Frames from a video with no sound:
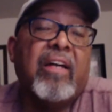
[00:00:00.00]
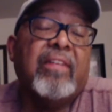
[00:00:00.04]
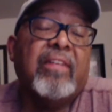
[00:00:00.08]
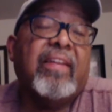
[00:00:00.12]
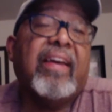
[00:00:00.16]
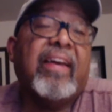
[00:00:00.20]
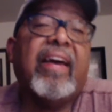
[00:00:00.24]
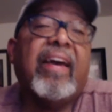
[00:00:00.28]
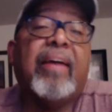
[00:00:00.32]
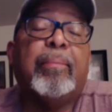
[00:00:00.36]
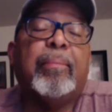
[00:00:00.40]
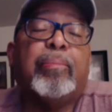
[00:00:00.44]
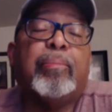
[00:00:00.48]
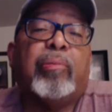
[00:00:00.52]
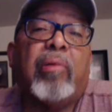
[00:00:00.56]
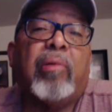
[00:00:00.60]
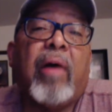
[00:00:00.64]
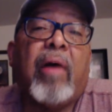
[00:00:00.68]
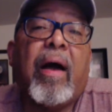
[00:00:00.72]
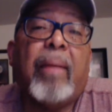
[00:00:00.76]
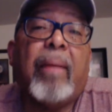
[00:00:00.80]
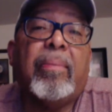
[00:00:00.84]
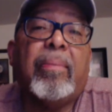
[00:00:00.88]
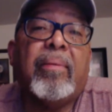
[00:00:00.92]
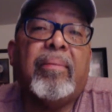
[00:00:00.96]
they had
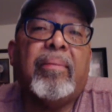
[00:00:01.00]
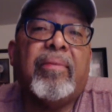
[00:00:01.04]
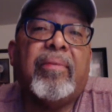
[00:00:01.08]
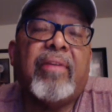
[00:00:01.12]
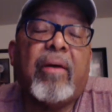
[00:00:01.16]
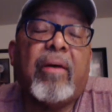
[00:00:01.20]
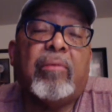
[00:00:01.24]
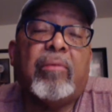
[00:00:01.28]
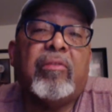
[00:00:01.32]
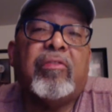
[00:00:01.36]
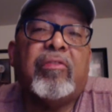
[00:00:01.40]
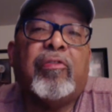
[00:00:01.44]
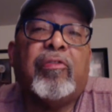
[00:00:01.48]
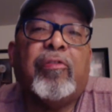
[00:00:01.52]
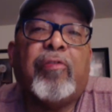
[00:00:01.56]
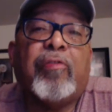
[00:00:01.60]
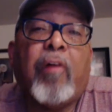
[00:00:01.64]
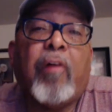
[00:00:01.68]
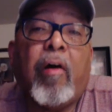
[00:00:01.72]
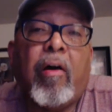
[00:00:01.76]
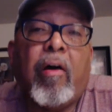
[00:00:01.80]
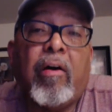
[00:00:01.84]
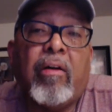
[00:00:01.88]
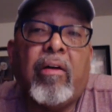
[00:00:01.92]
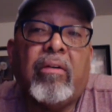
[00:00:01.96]
problems that were
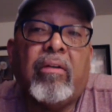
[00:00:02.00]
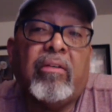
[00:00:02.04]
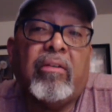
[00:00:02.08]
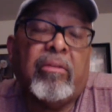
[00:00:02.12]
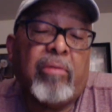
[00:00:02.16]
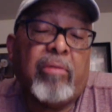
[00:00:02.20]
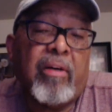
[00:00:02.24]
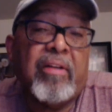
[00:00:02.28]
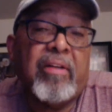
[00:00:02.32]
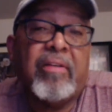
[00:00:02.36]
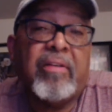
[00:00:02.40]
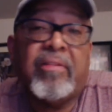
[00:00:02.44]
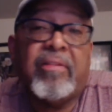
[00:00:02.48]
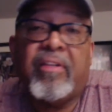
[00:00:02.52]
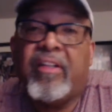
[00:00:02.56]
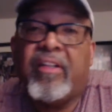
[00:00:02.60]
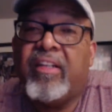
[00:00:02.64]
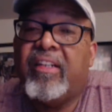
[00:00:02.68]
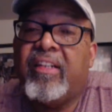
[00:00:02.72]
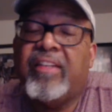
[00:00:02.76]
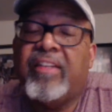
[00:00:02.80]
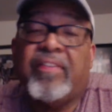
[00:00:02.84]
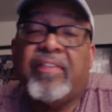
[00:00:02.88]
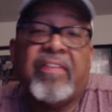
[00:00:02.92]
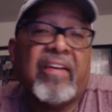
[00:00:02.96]
far greater than
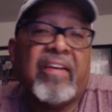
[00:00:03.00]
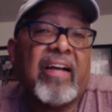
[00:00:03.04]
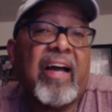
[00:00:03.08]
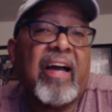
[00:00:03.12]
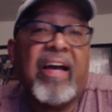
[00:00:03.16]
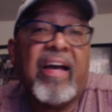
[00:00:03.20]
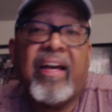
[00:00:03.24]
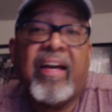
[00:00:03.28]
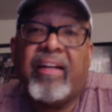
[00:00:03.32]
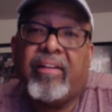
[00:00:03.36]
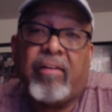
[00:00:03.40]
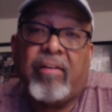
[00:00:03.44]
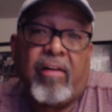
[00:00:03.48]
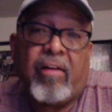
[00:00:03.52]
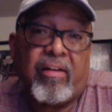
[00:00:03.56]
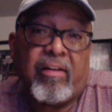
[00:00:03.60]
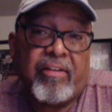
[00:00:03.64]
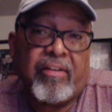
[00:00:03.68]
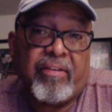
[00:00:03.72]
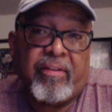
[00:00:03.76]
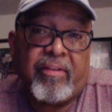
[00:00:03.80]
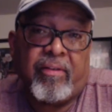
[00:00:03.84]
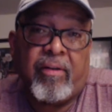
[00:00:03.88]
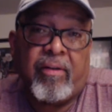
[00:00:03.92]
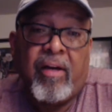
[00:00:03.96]
anything I had
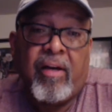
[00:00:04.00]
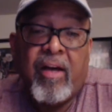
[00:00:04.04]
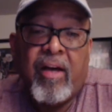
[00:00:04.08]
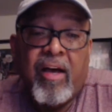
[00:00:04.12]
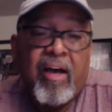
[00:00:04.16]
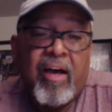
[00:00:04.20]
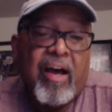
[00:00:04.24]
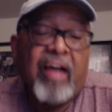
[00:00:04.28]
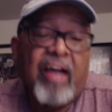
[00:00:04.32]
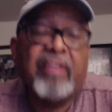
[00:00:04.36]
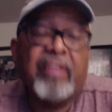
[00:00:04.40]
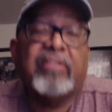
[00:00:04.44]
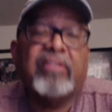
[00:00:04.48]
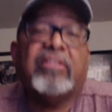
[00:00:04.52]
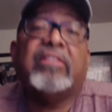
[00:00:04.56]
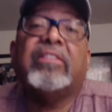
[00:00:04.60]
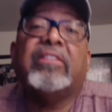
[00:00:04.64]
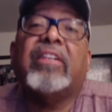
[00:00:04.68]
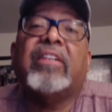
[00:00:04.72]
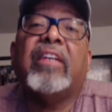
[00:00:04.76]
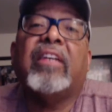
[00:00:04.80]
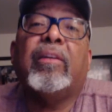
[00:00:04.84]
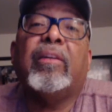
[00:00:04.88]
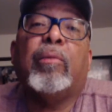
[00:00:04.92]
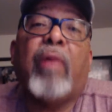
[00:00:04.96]
gone to. I used to
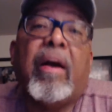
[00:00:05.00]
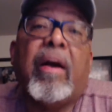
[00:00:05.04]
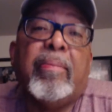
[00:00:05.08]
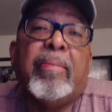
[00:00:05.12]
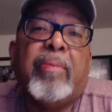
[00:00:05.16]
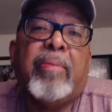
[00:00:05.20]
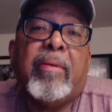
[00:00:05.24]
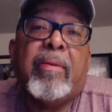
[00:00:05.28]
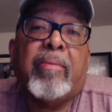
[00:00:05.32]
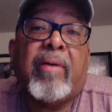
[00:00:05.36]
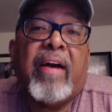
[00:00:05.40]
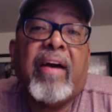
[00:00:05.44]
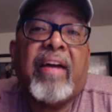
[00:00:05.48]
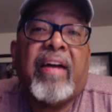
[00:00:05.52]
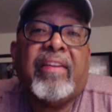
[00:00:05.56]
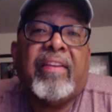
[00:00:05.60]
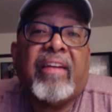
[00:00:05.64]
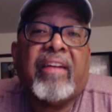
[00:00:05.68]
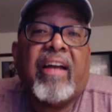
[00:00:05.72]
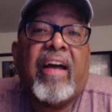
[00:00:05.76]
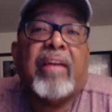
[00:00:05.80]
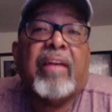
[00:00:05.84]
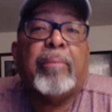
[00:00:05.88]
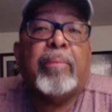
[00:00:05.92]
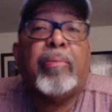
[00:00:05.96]
say that white people had
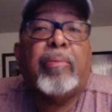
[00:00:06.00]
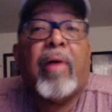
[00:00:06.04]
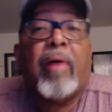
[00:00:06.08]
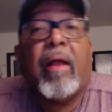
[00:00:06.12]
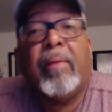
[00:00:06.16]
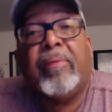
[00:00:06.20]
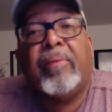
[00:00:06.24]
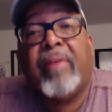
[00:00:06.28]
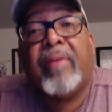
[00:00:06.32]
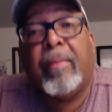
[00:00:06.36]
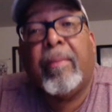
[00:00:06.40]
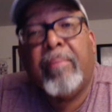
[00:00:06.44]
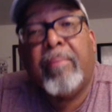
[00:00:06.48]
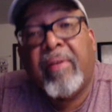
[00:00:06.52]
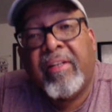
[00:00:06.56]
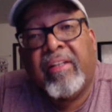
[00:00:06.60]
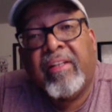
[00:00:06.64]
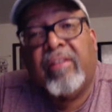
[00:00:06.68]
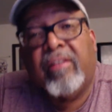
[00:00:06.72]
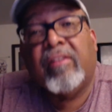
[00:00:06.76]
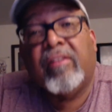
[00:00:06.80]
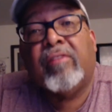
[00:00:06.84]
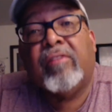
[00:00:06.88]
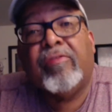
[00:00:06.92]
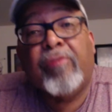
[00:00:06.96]
the kind of problems that money
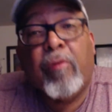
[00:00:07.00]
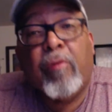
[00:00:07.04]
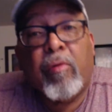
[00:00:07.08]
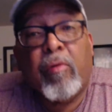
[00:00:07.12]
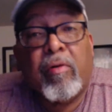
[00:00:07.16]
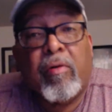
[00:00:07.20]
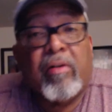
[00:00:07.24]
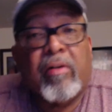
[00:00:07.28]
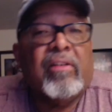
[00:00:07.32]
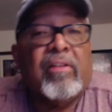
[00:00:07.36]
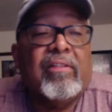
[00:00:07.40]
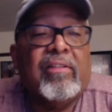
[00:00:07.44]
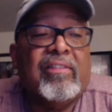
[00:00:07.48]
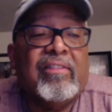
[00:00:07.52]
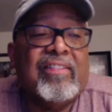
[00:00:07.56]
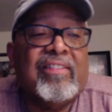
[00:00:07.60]
could afford.